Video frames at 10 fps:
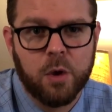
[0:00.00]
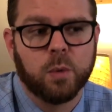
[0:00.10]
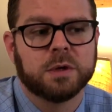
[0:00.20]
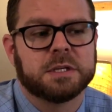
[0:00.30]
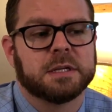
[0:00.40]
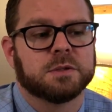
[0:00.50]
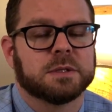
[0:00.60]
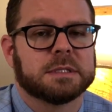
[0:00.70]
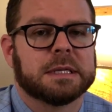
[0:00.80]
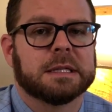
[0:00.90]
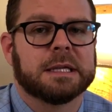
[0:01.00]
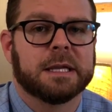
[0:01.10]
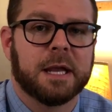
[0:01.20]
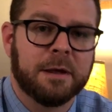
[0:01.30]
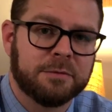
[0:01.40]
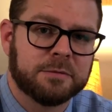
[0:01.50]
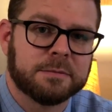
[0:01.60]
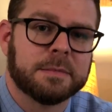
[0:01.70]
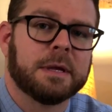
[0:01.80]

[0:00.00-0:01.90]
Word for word: which interestingly enough,